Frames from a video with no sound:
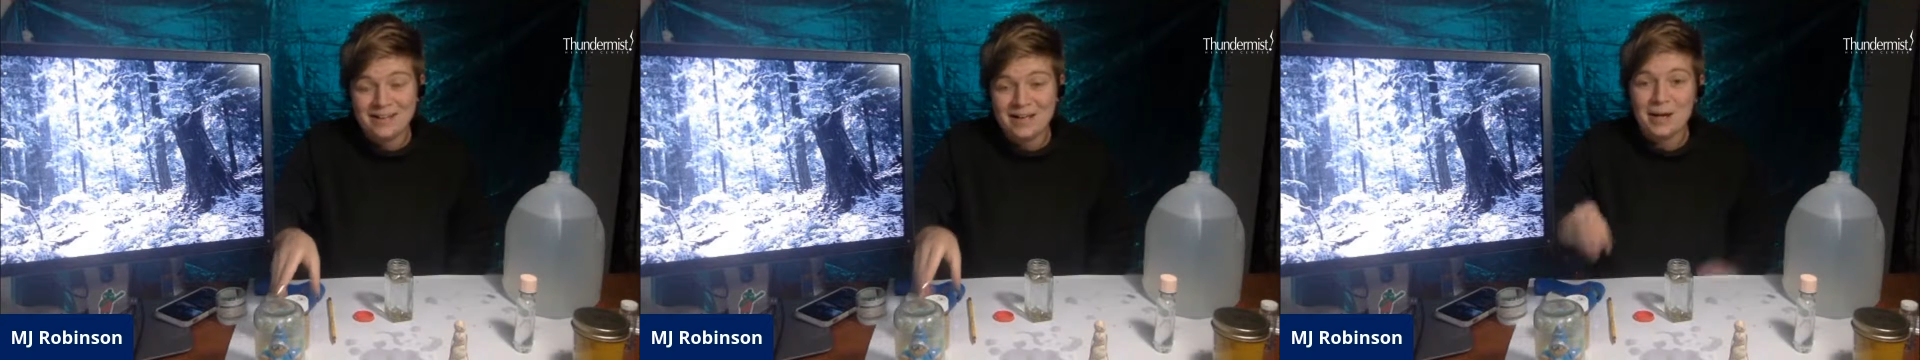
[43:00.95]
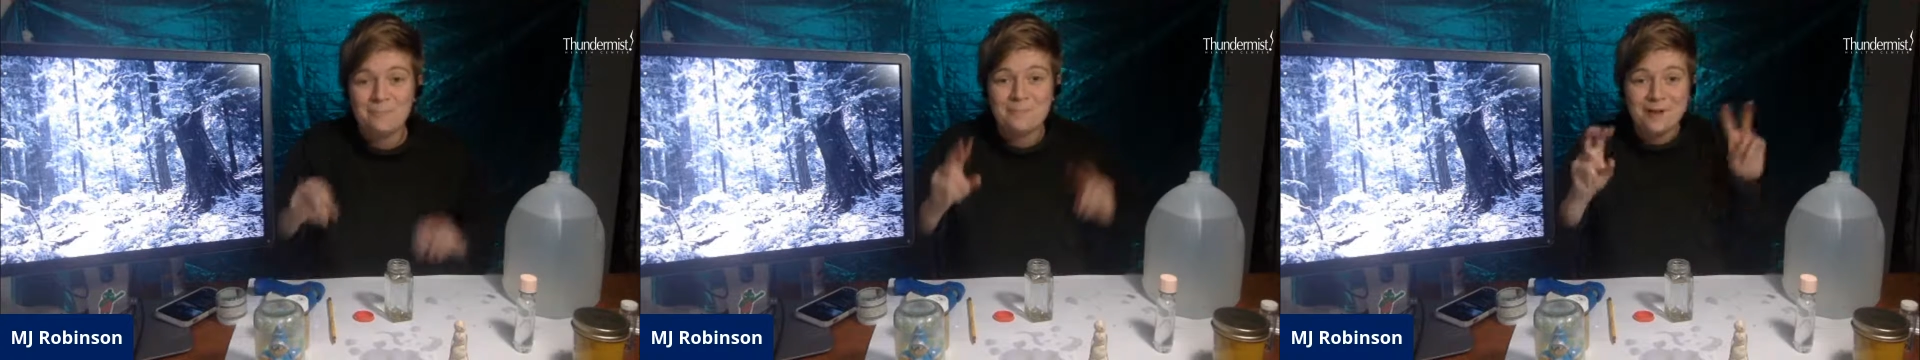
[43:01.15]

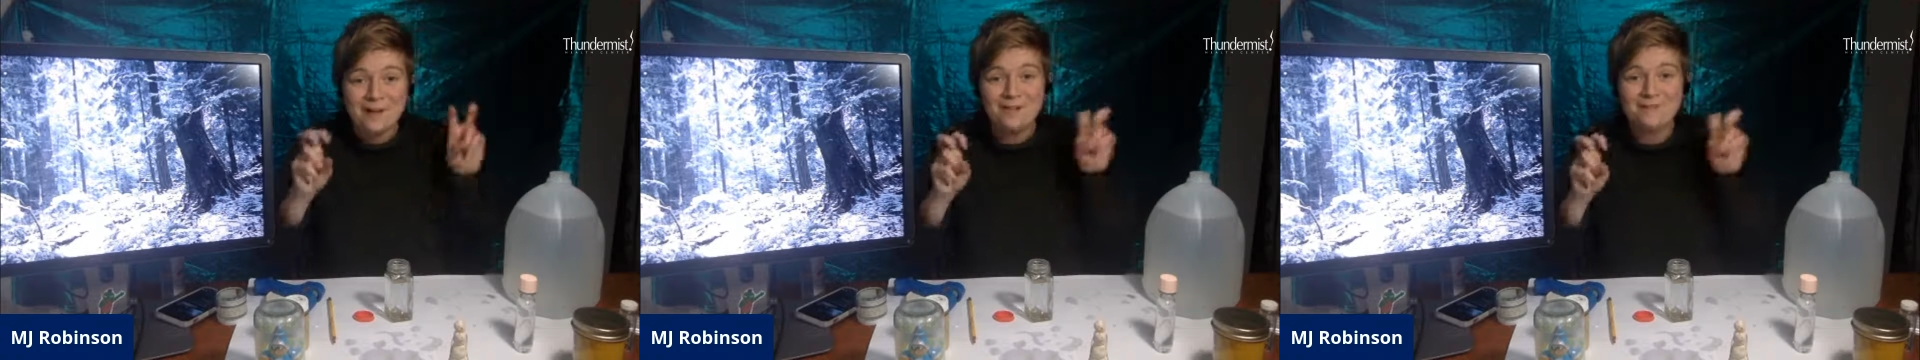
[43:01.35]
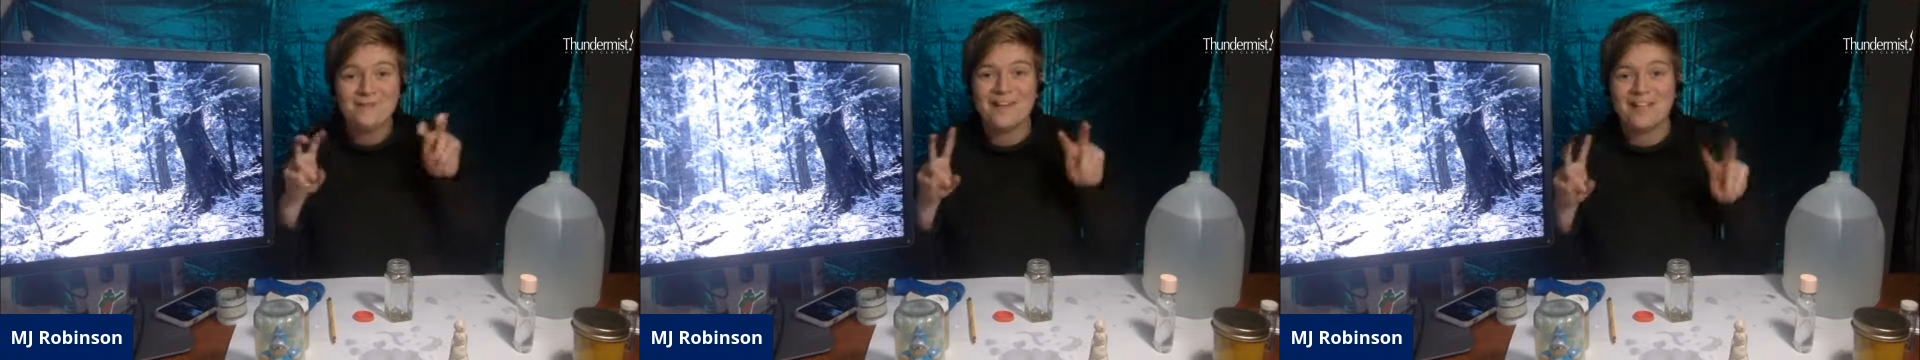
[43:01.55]
a
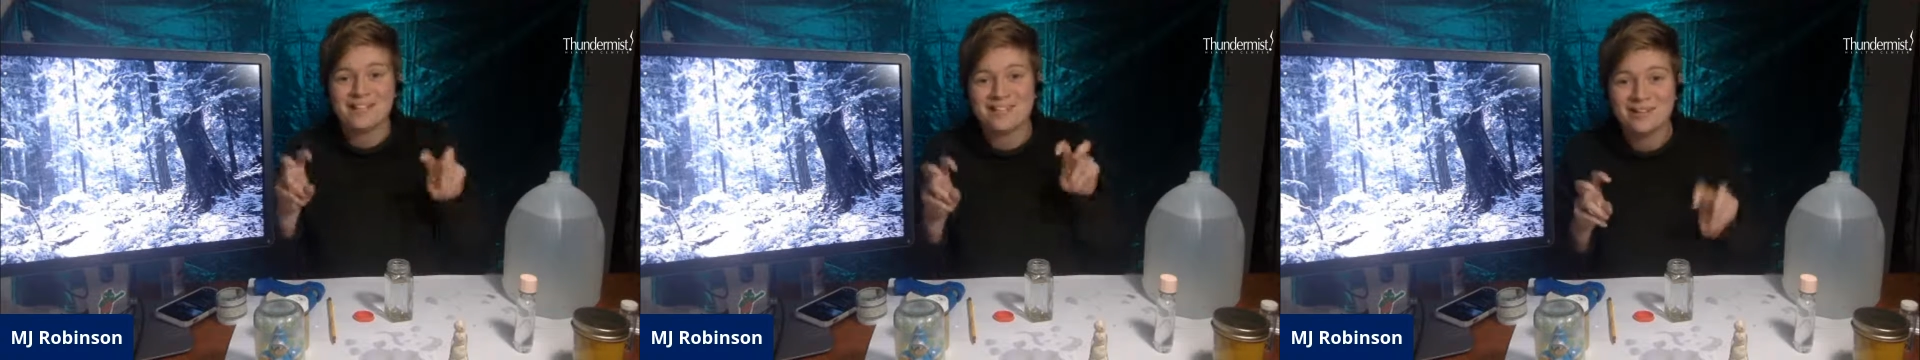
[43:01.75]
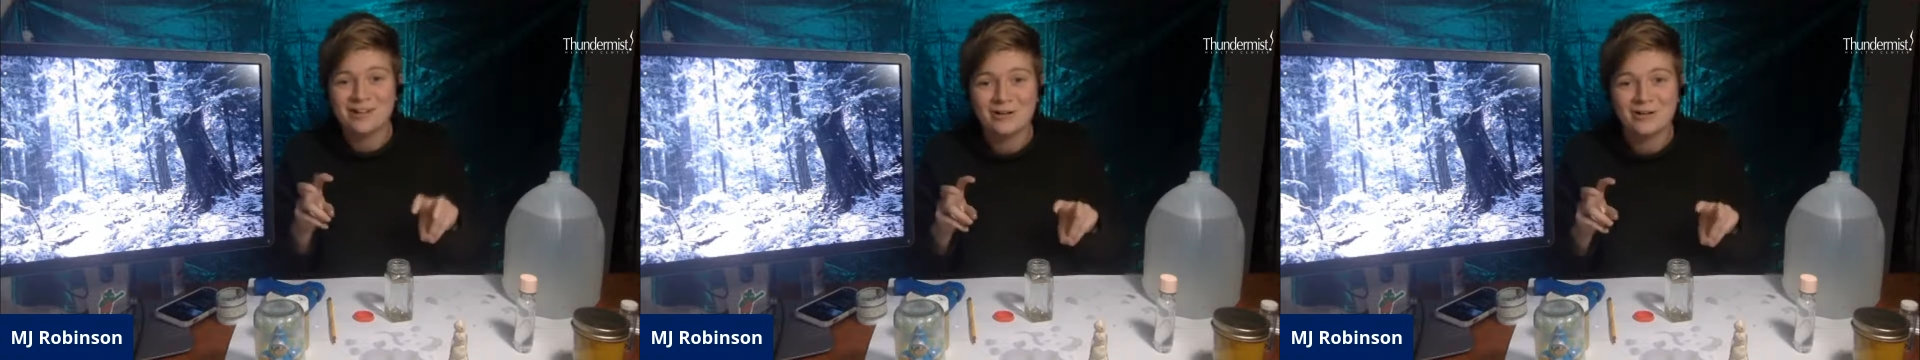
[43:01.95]
perfect
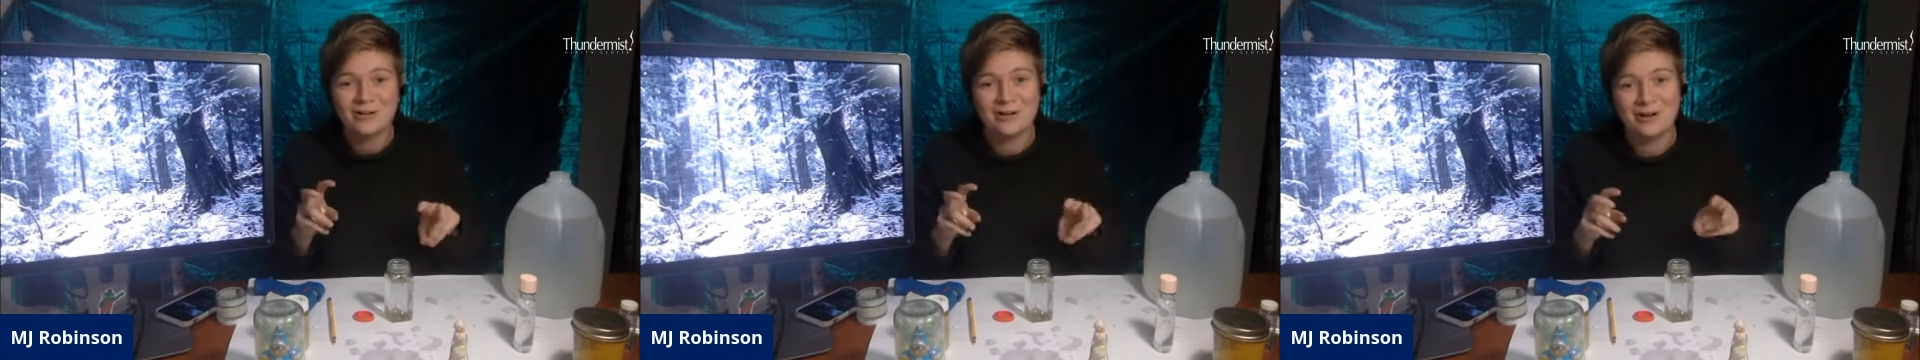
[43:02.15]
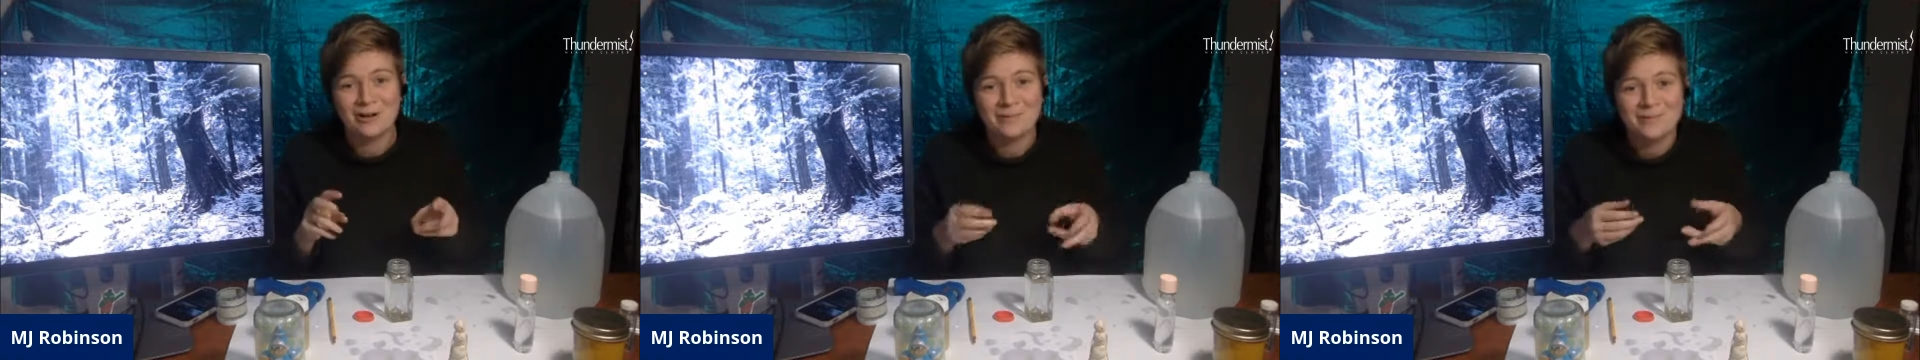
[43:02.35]
snow
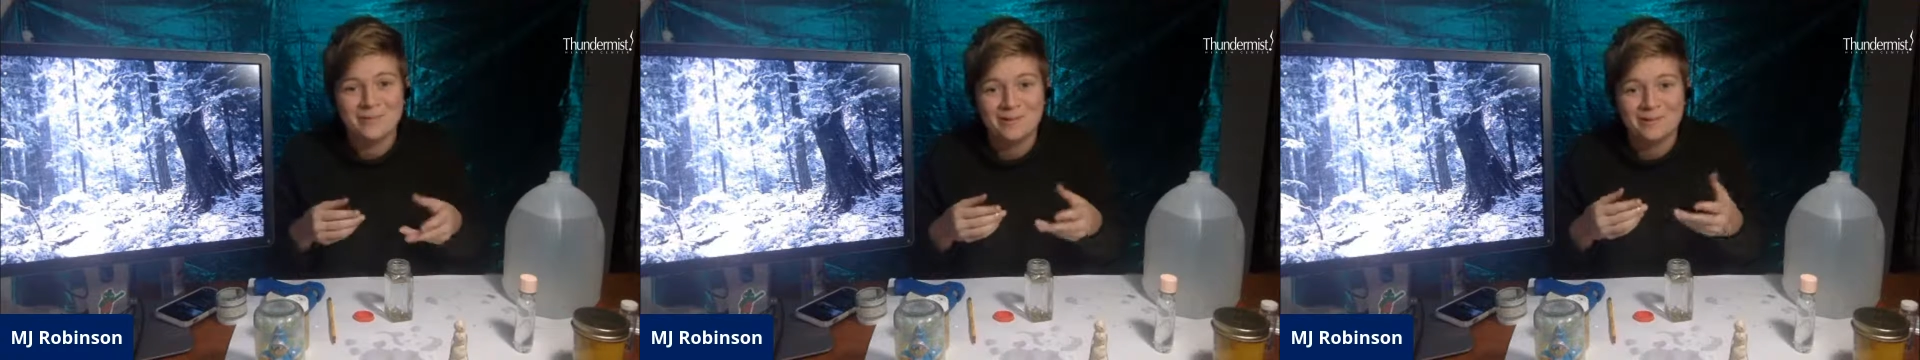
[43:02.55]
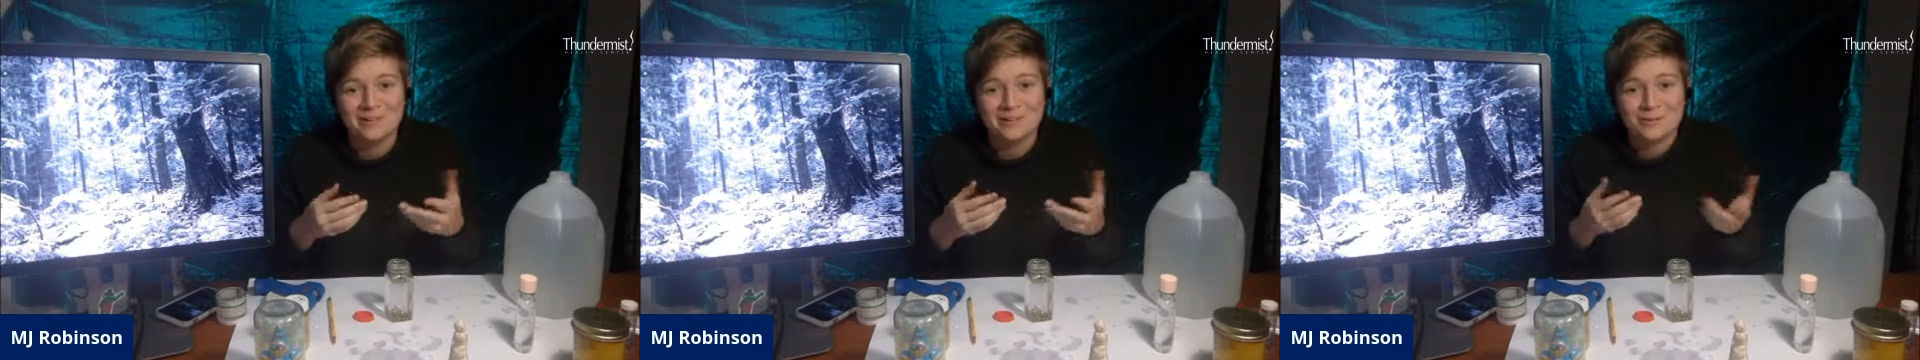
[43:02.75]
globe,
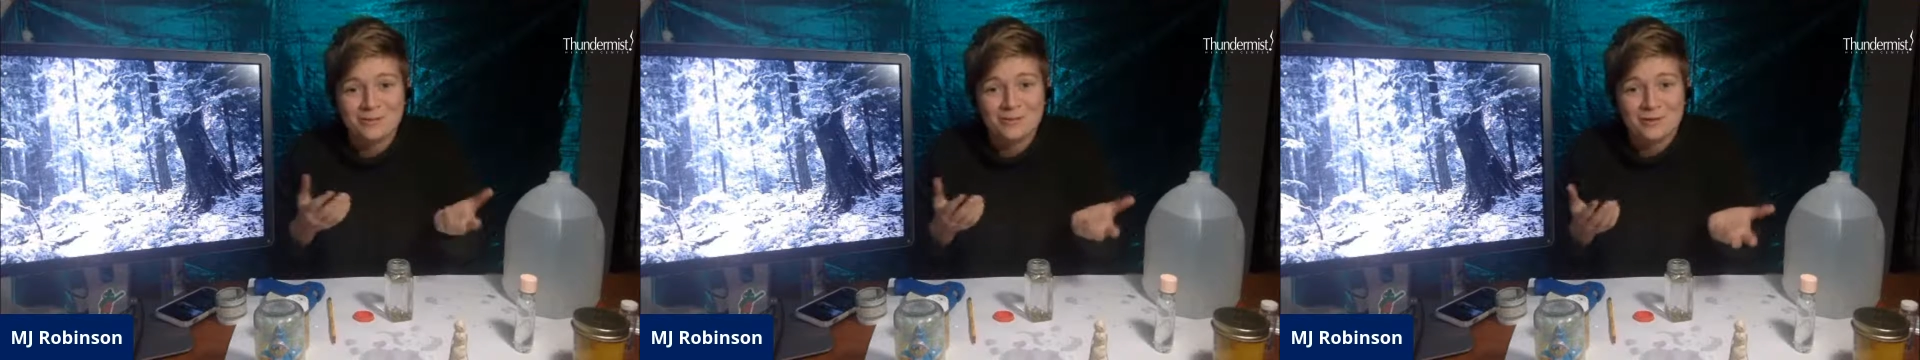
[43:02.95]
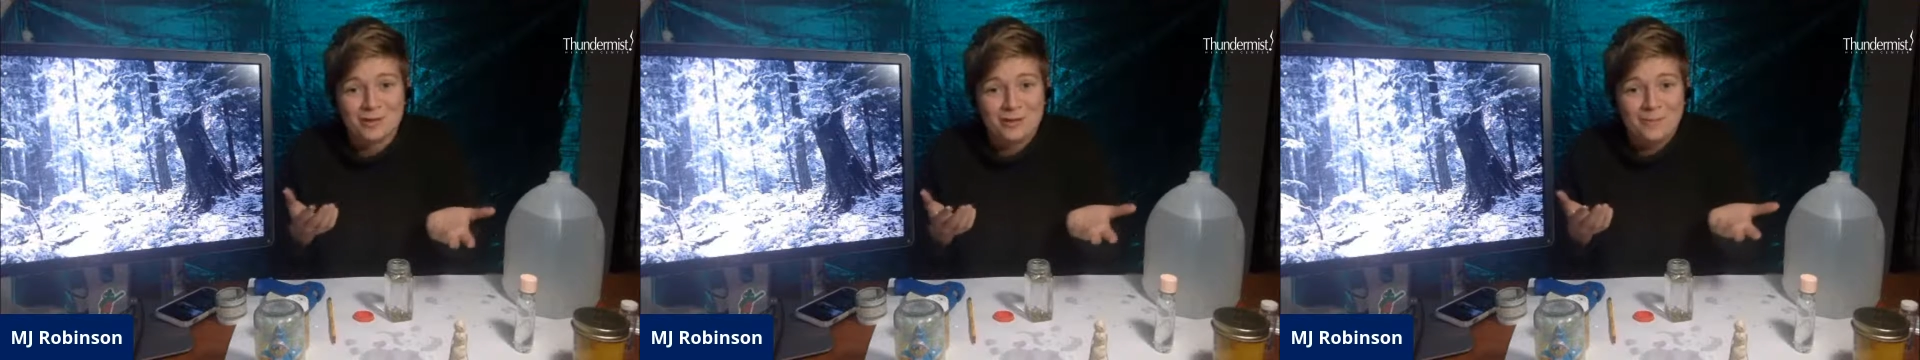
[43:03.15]

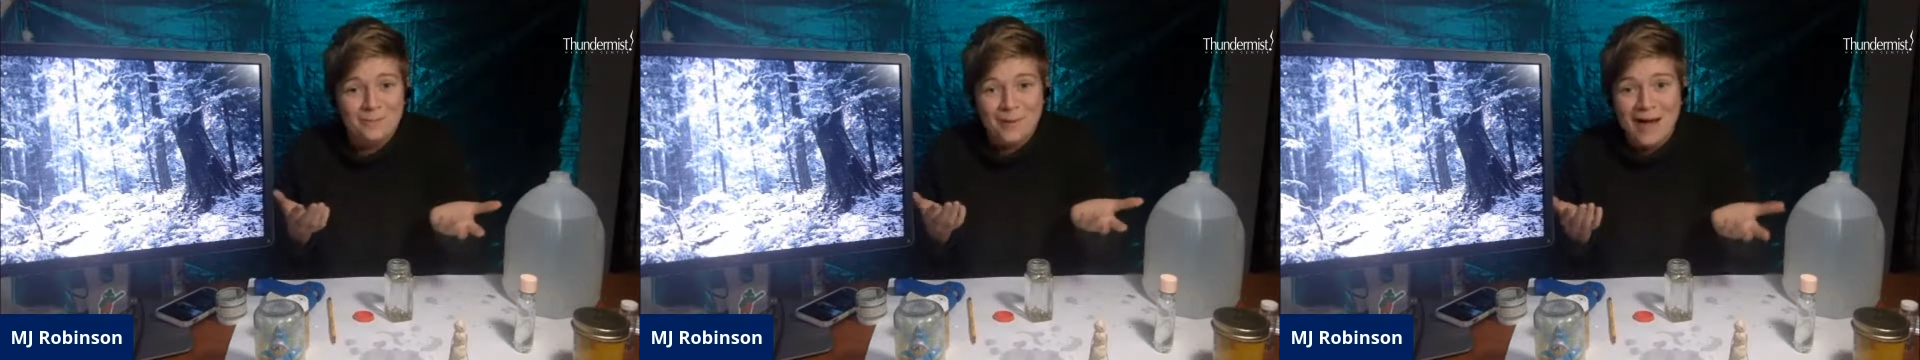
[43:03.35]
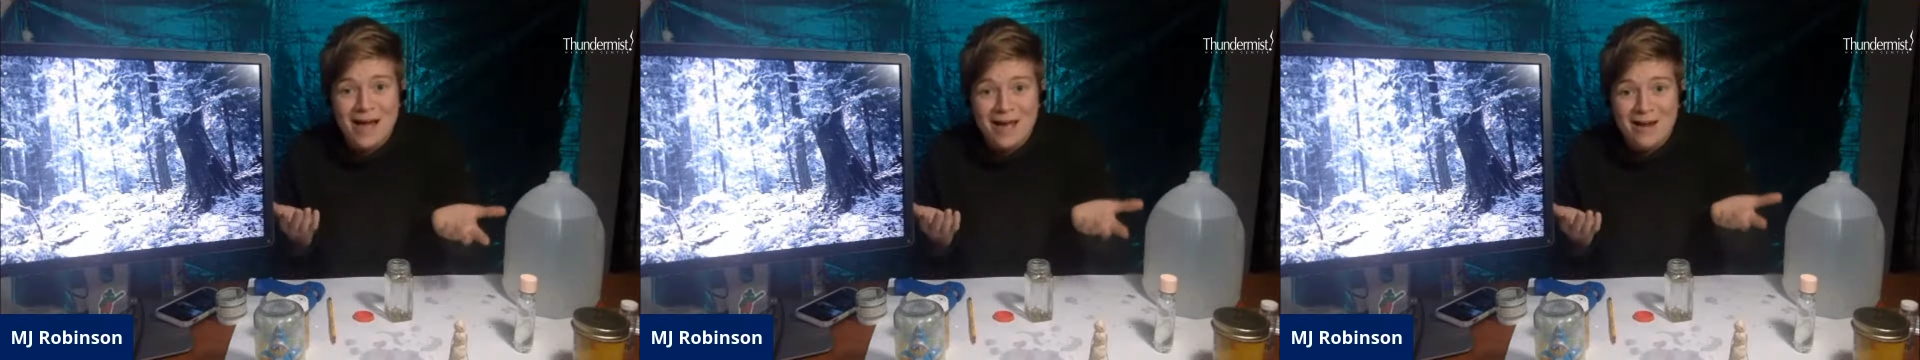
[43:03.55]
you could
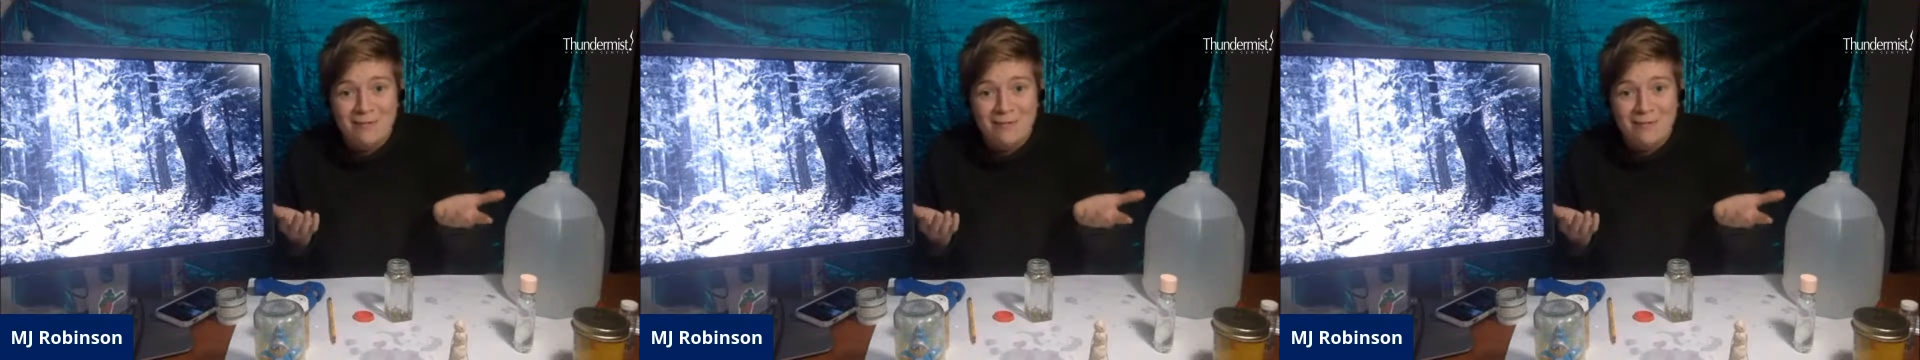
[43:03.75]
buy